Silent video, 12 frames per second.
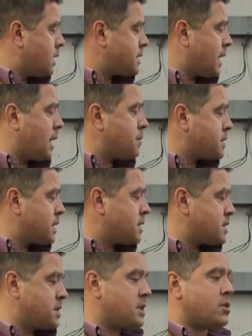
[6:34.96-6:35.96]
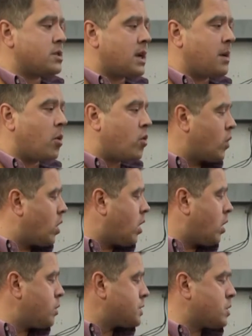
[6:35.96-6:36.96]
time since zero time
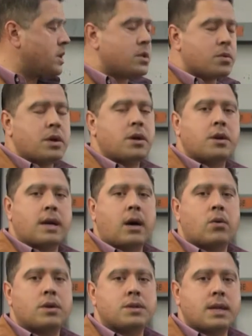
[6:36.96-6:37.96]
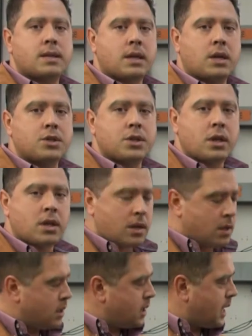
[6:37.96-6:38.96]
overhaul was only 300 hours. That tells you
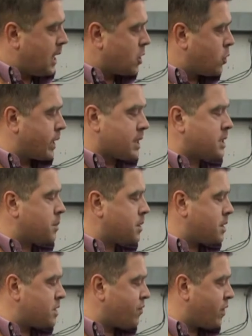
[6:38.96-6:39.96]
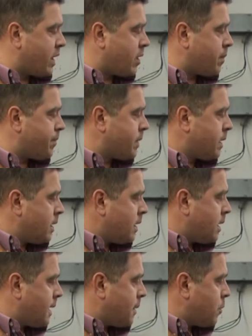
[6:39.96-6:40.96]
how quick some of these fail.
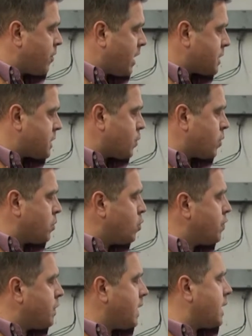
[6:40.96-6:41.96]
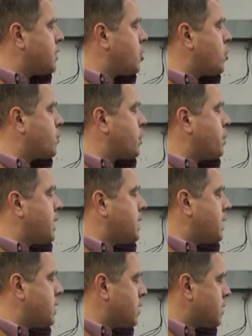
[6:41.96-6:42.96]
We've actually removed the end dome from that
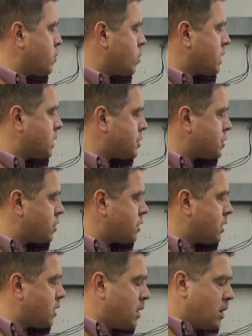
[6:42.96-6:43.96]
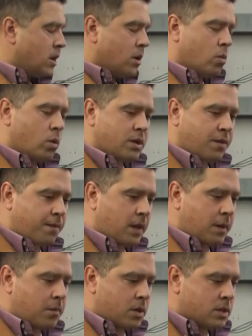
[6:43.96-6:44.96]
heater. We're going to show you what the
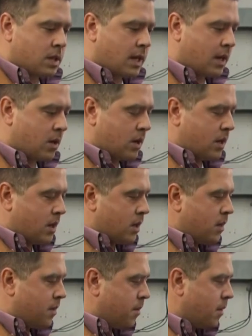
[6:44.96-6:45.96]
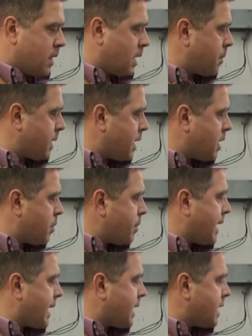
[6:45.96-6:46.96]
flame looks like coming out of the
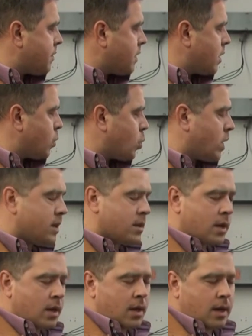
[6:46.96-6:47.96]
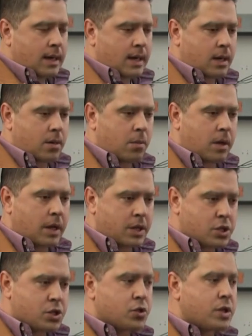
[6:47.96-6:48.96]
back end of it, and what an
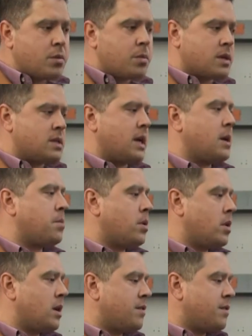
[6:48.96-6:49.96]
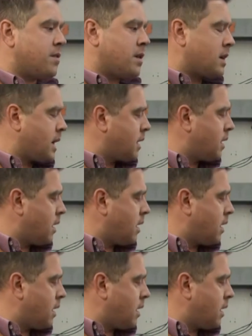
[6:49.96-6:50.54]
extreme example of